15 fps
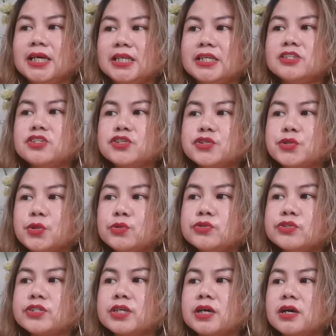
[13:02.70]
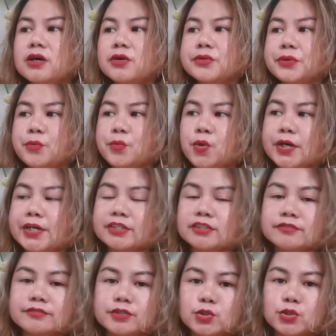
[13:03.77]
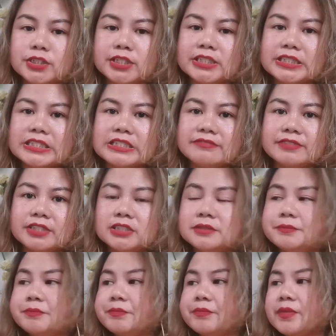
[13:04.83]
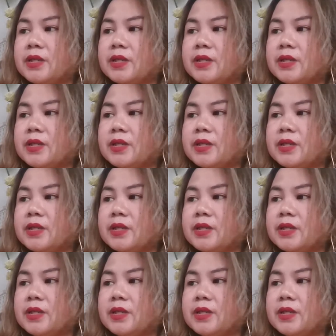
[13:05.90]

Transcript: and it shows the reward of good and evil